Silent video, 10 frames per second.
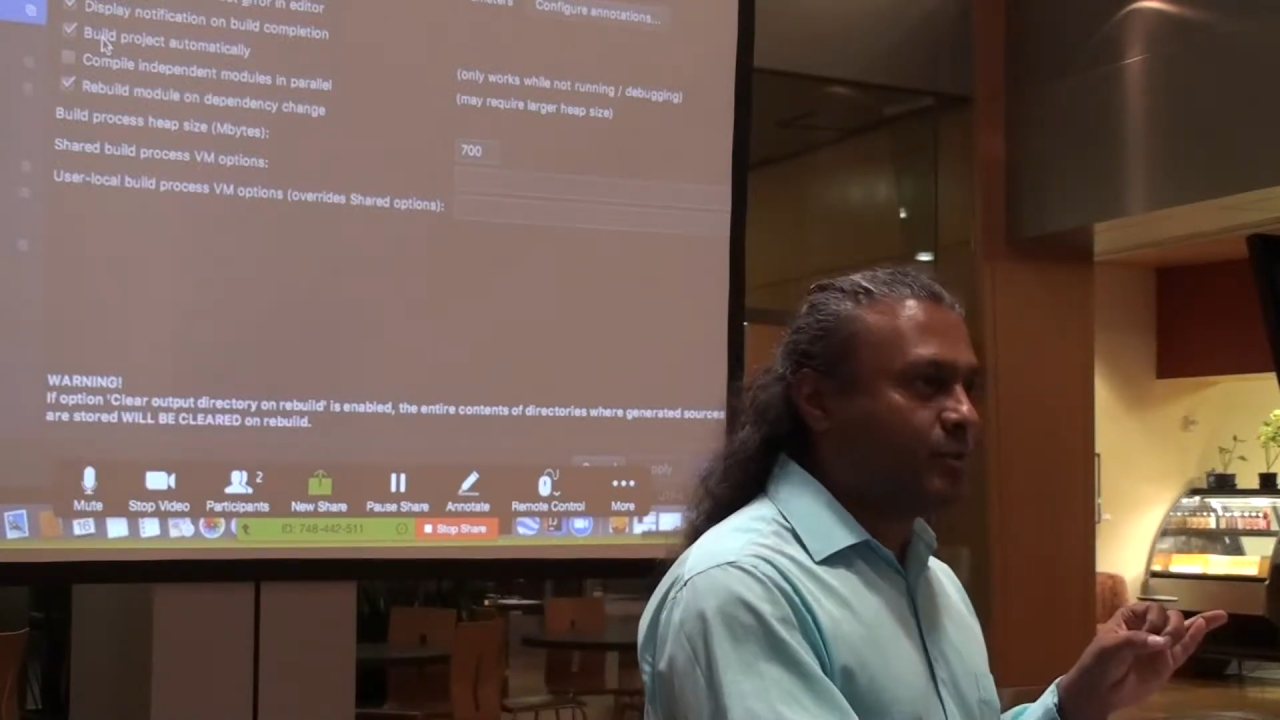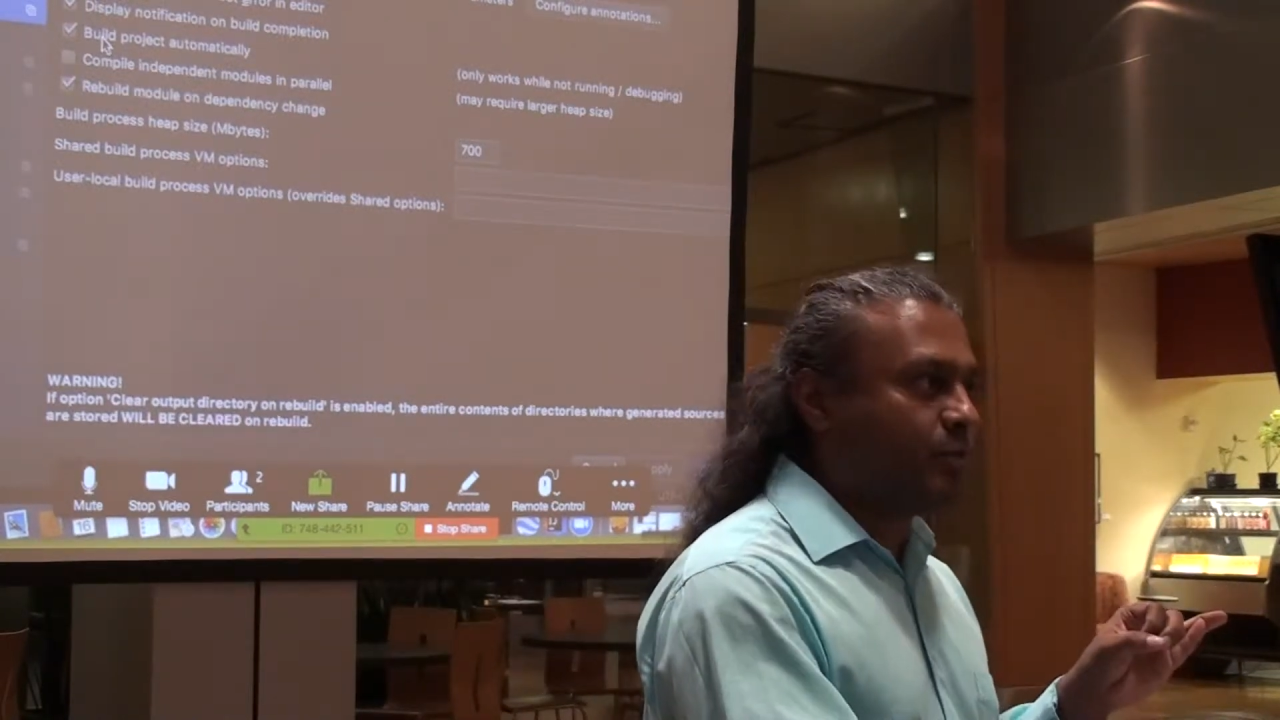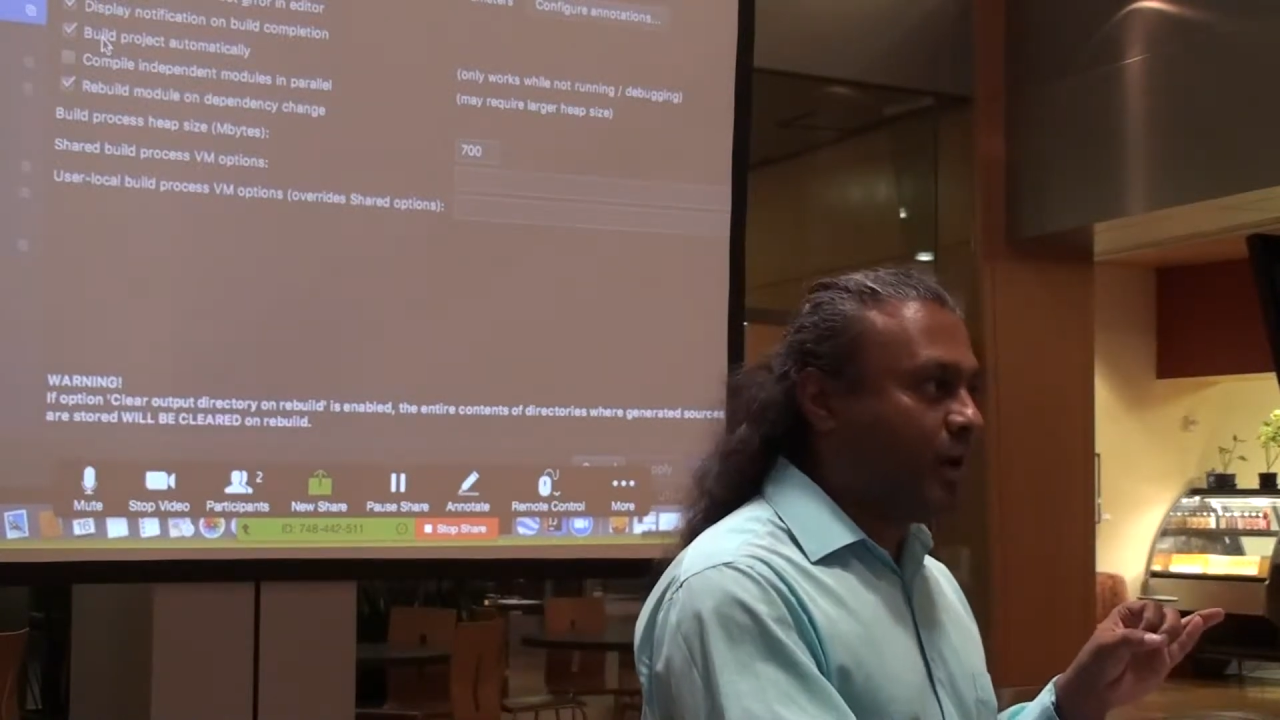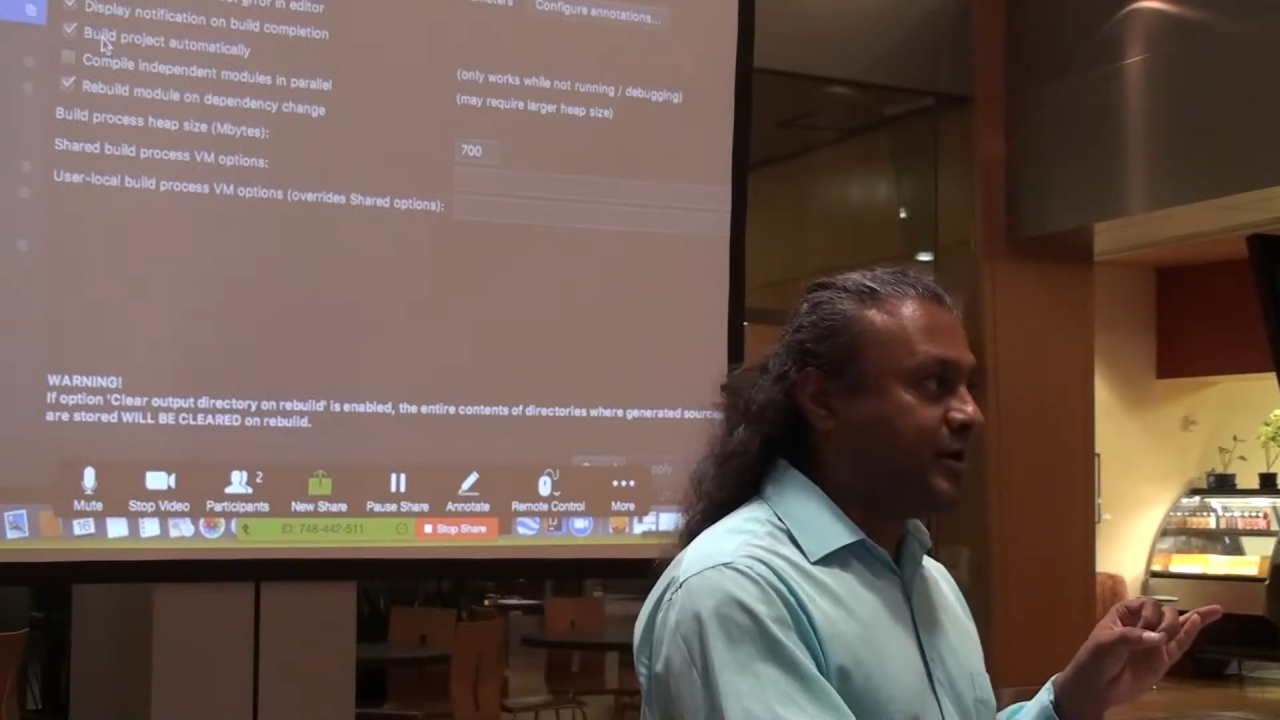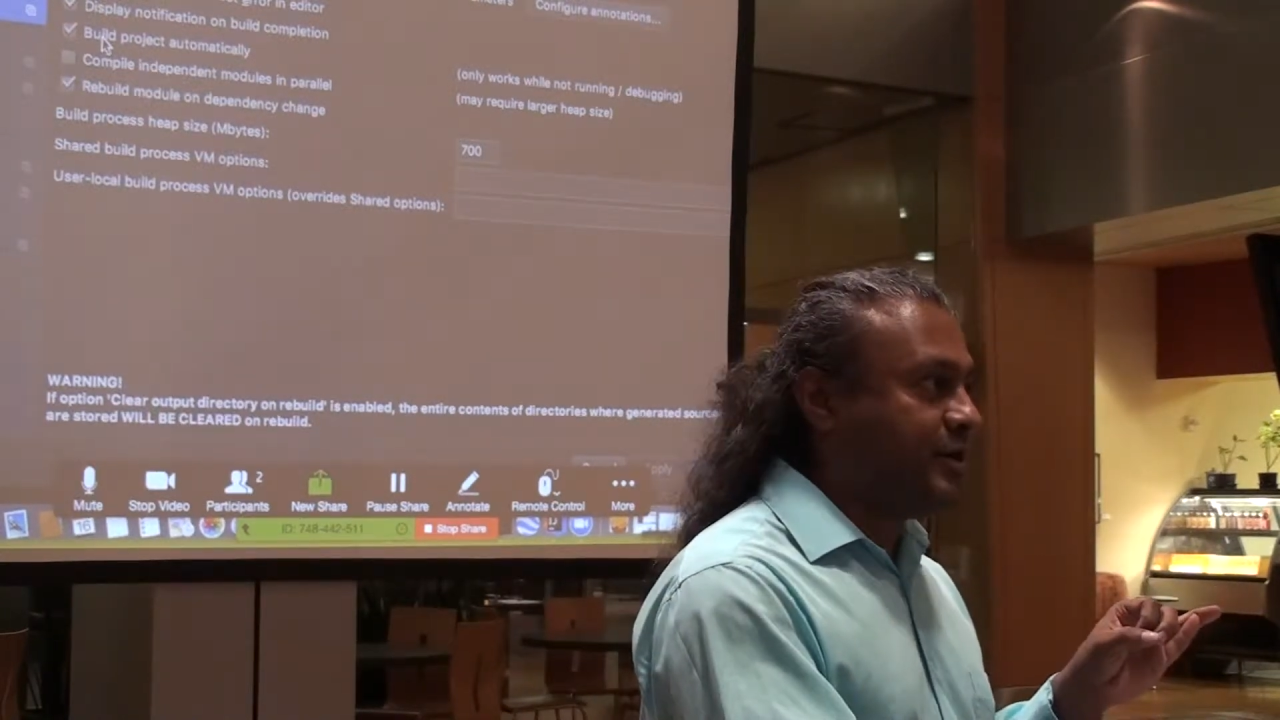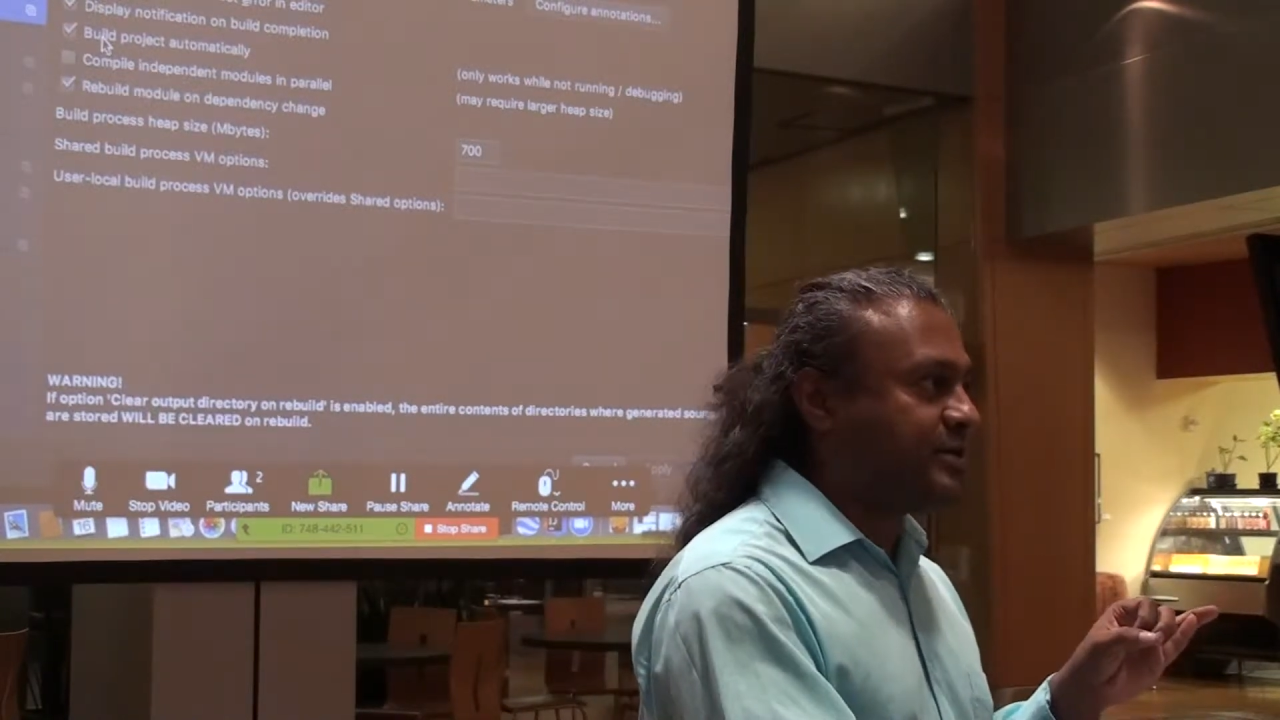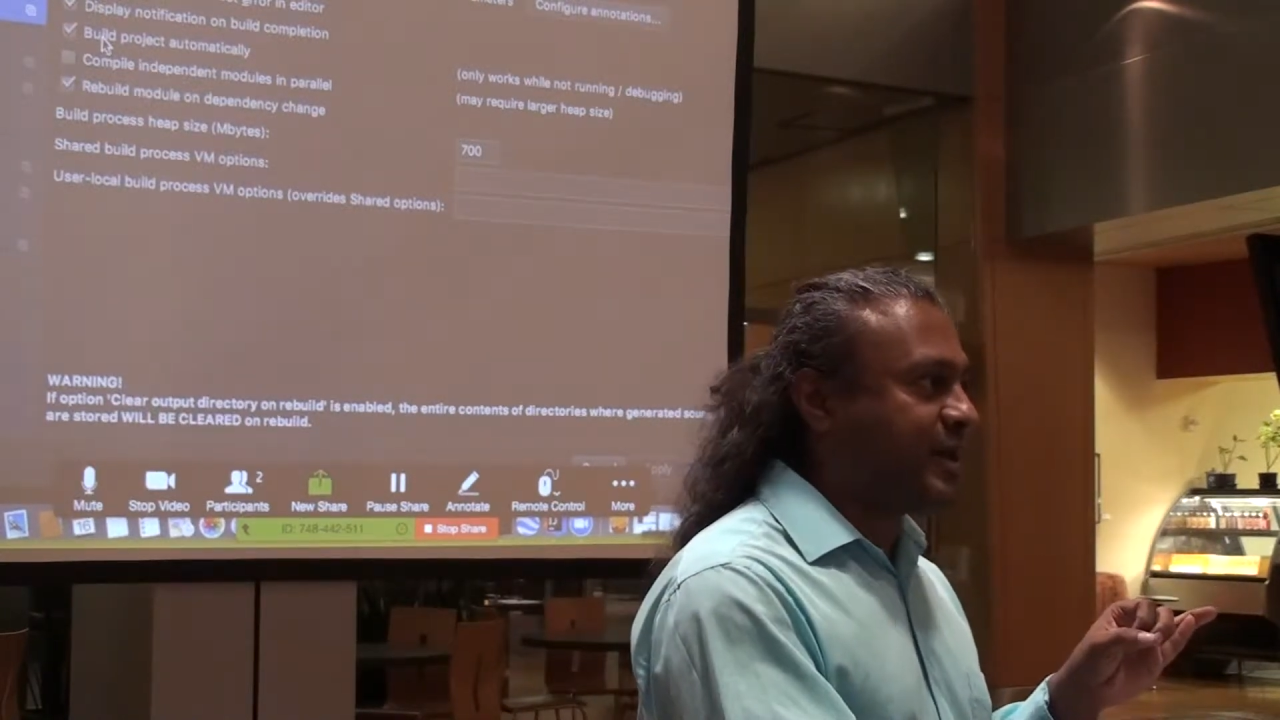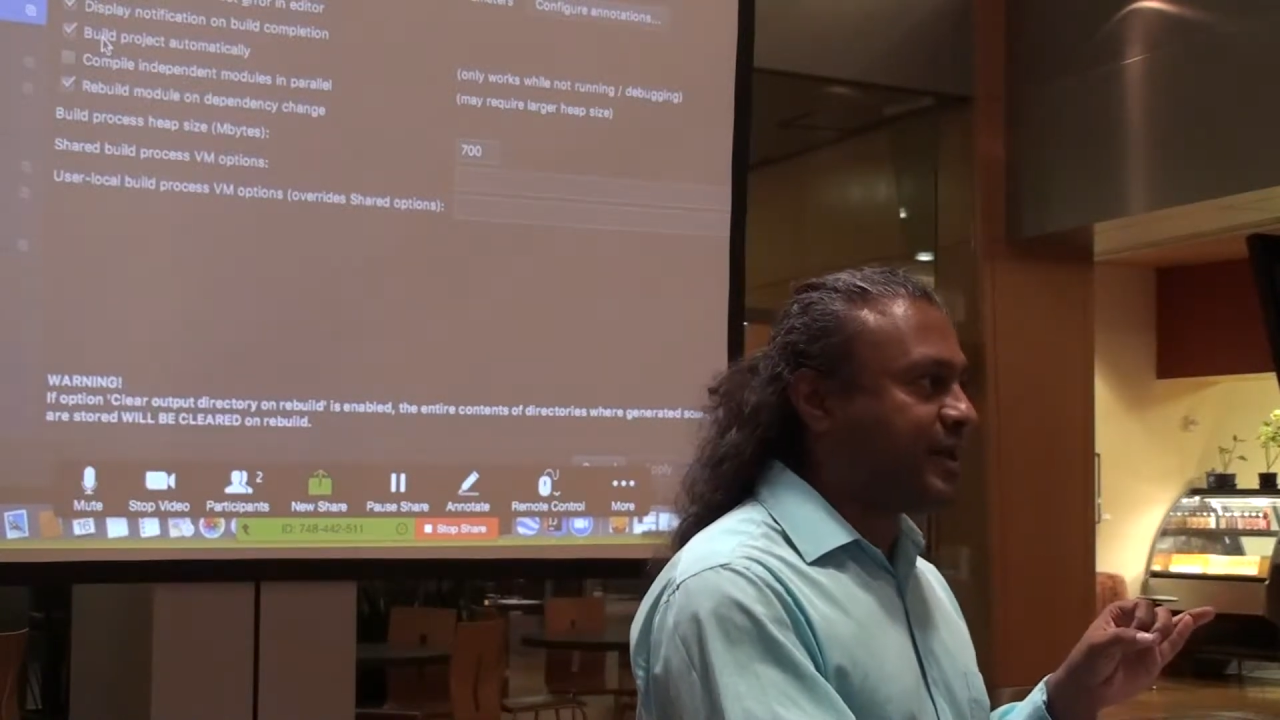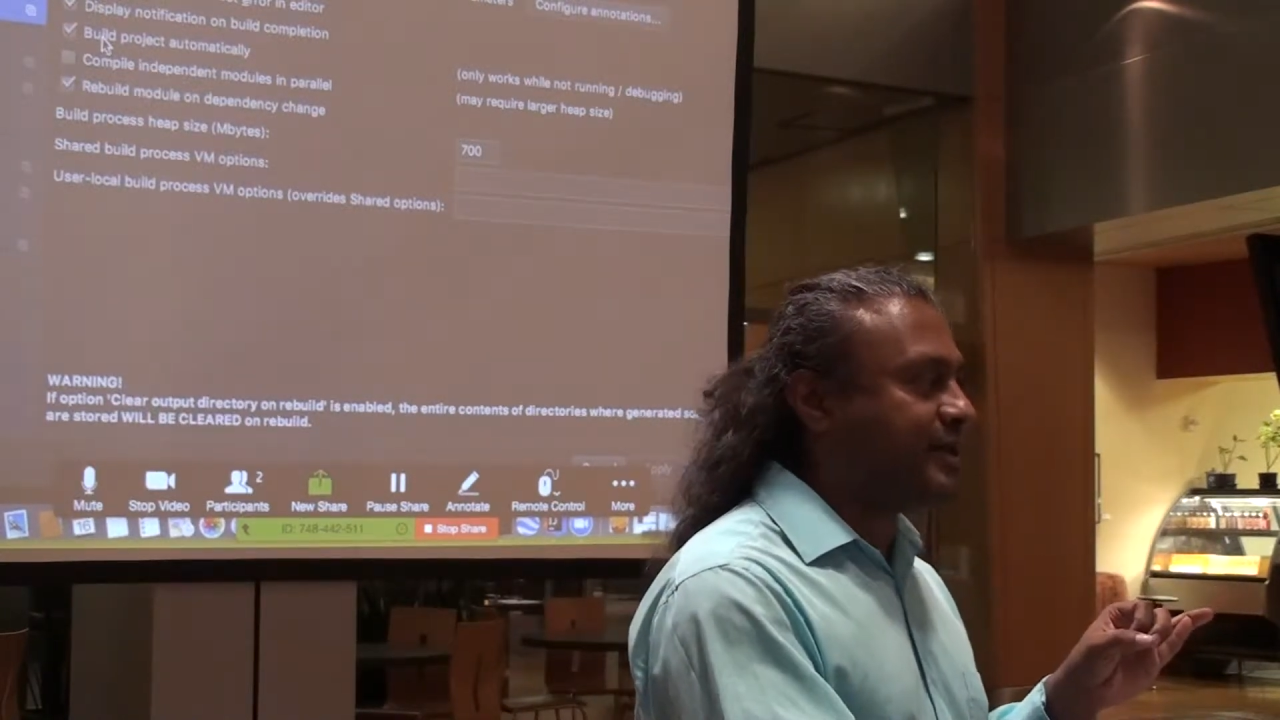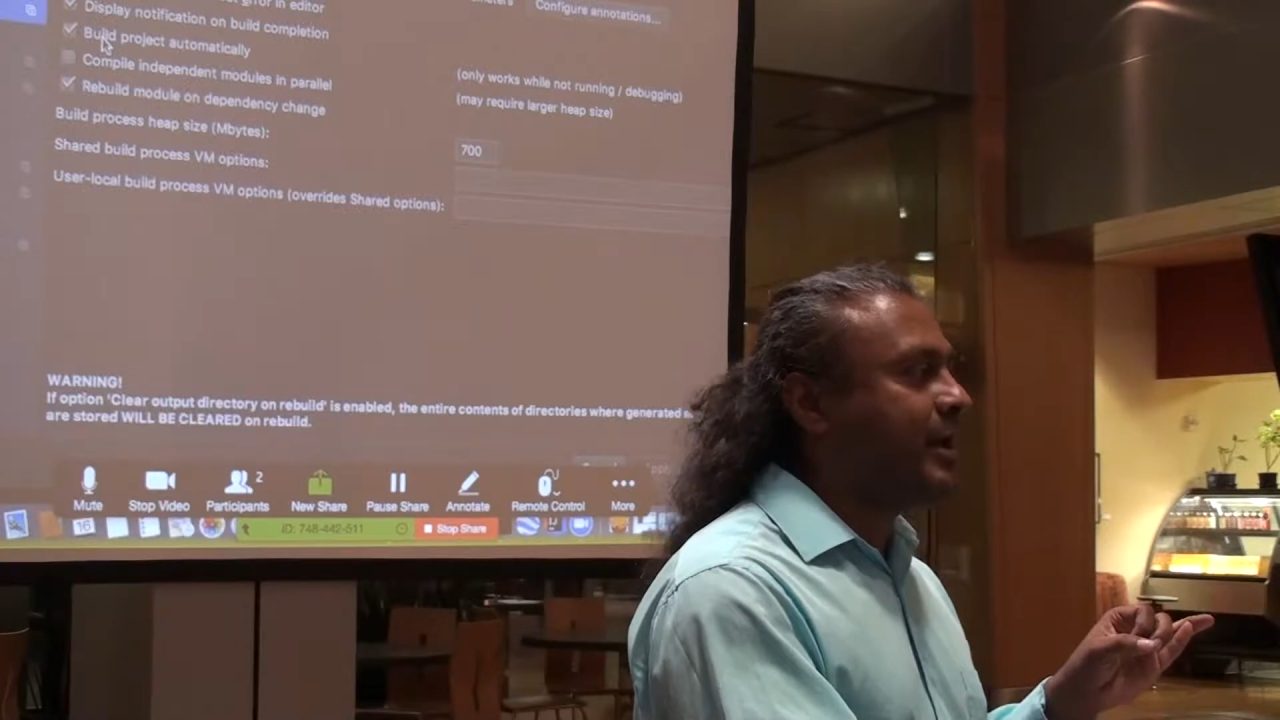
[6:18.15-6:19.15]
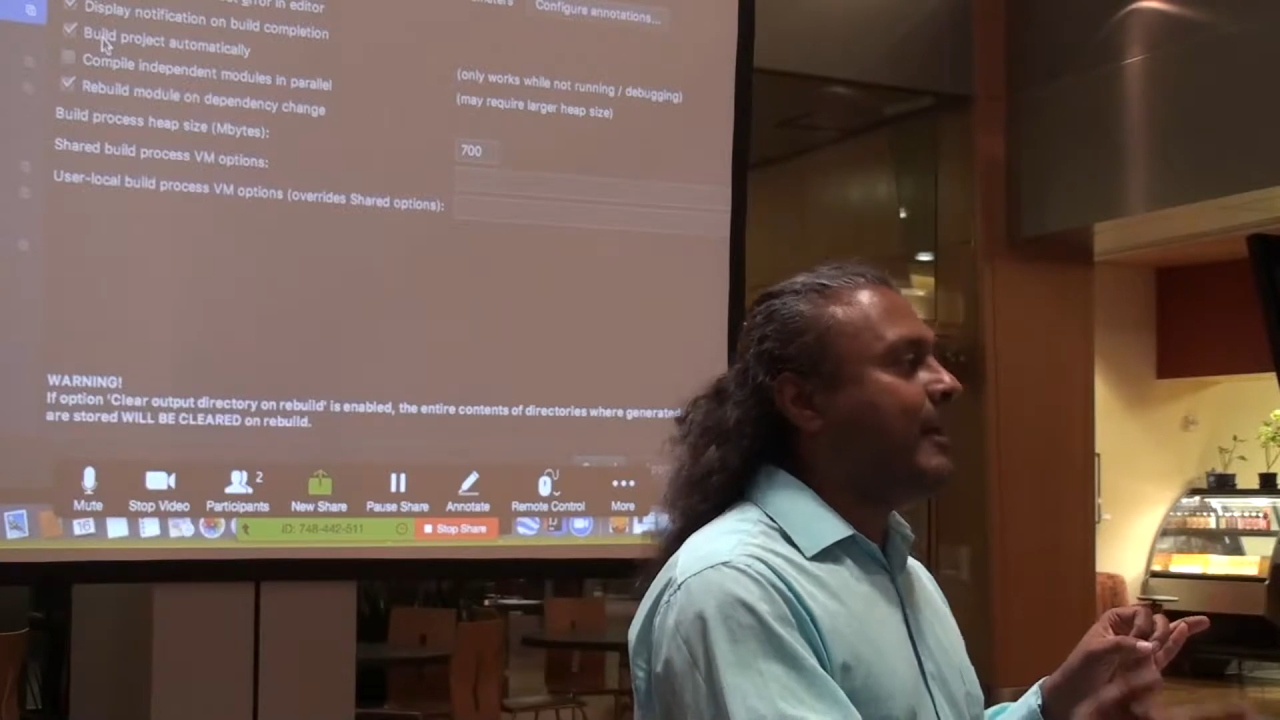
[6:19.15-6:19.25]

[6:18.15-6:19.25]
will run your test.